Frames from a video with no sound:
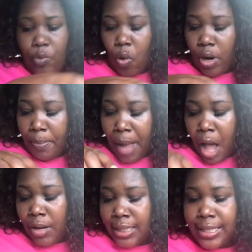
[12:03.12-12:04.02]
or the
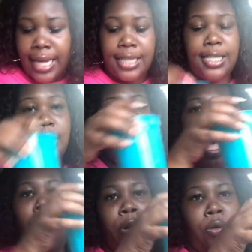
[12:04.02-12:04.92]
bottle. Let's say this is a
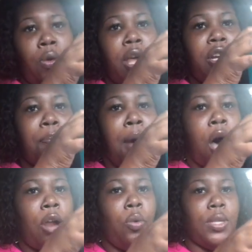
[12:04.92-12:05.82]
bottle. The
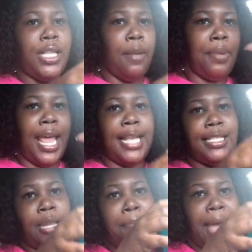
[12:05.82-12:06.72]
bottle was in a
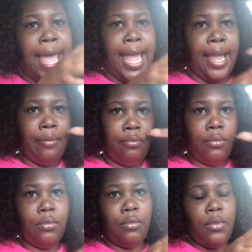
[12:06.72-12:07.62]
plastic bag,
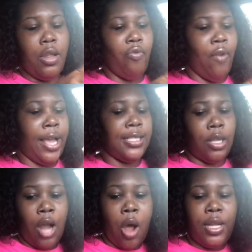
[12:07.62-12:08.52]
right?
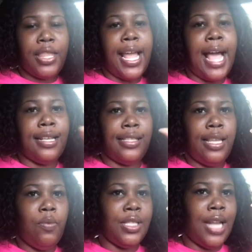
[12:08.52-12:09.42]
So the only thing I could see was